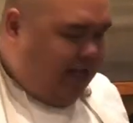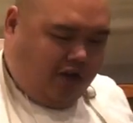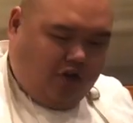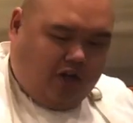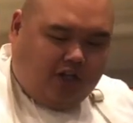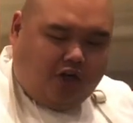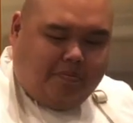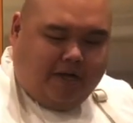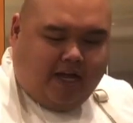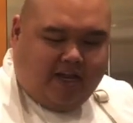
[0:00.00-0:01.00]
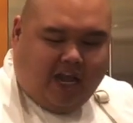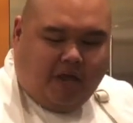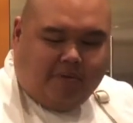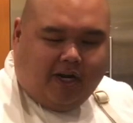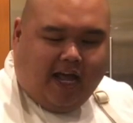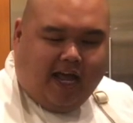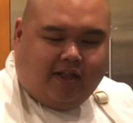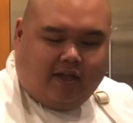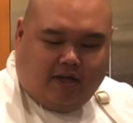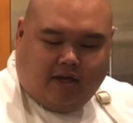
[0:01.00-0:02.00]
that cook a little bit, and now I'm gonna add
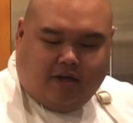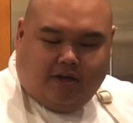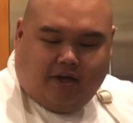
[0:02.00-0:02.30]
the